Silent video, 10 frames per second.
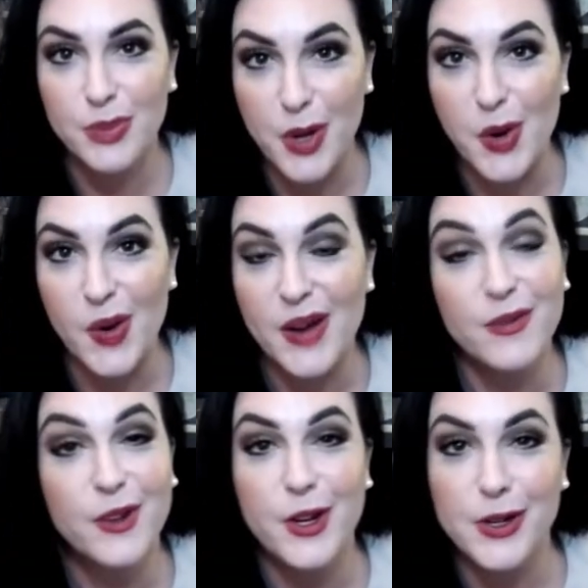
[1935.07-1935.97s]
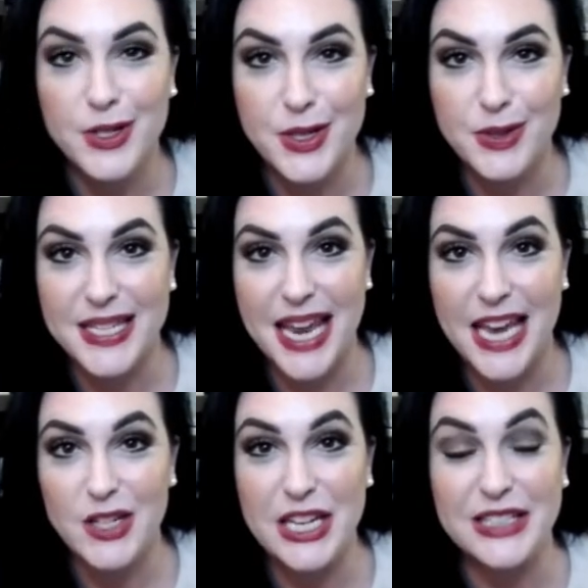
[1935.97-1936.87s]
program for your
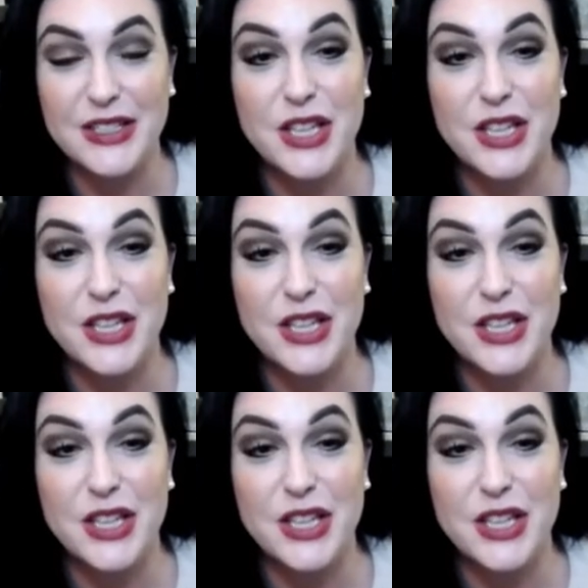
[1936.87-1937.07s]
association.